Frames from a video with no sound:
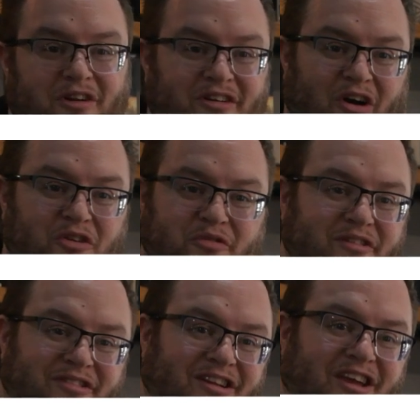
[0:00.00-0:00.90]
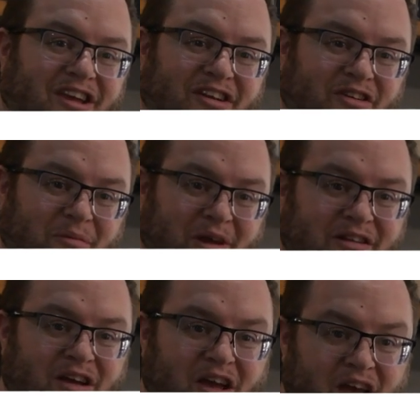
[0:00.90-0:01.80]
$300 for a CD? You know what I
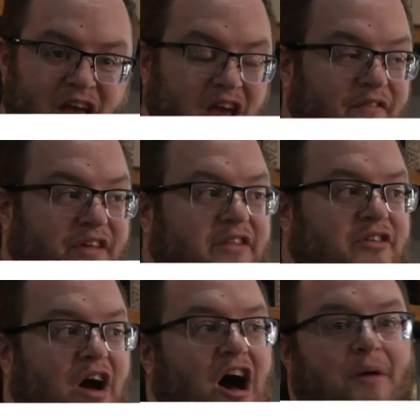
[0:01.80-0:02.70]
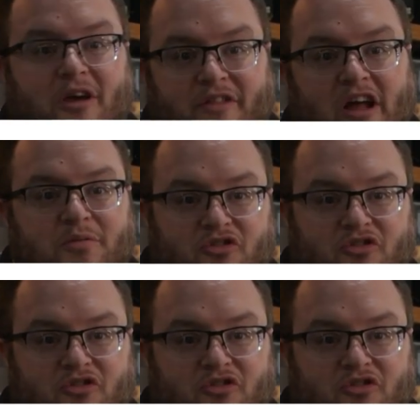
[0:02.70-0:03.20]
mean? If that's your hobby, that's